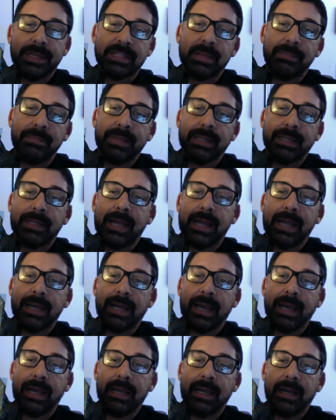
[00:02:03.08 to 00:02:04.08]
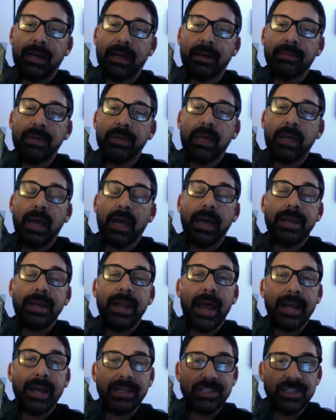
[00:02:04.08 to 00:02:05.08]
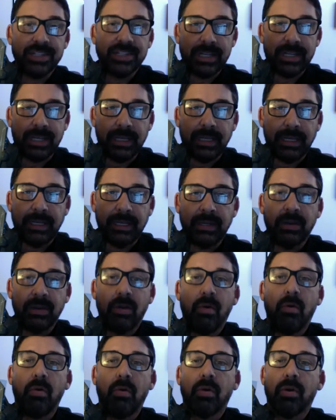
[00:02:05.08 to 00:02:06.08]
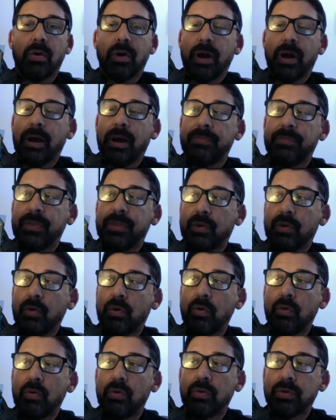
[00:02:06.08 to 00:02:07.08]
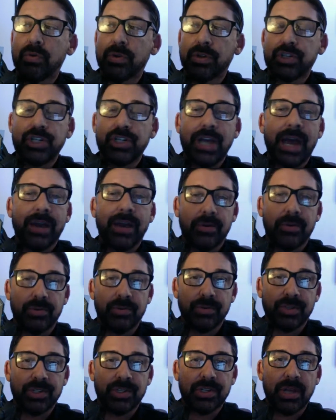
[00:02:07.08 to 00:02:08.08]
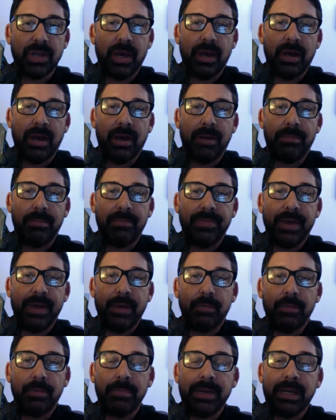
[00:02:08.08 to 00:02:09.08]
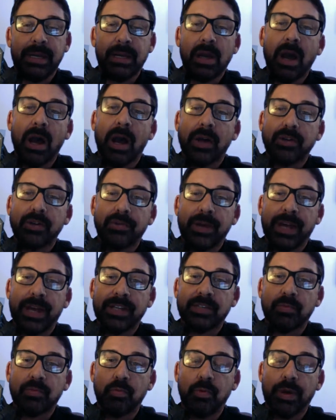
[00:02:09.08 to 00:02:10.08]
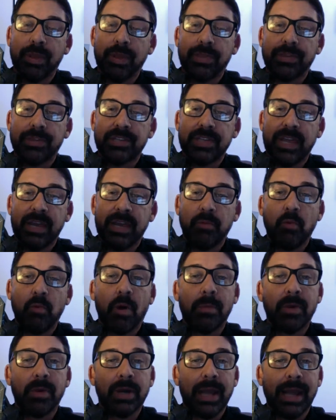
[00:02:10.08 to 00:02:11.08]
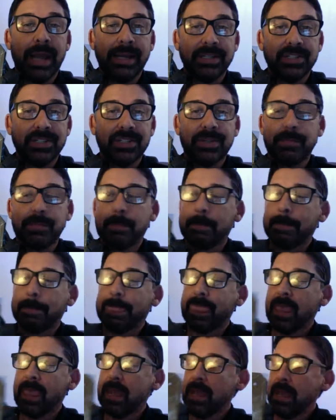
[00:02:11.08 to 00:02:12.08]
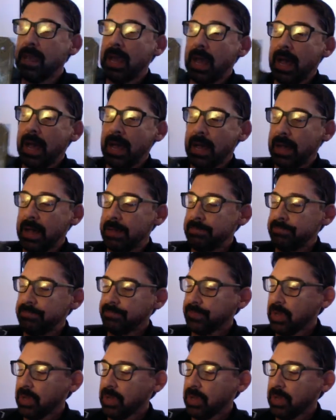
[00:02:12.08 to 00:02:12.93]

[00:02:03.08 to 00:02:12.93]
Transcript: something like a night scene or the cool shadows that would be in contrast with, say, warmer lights. And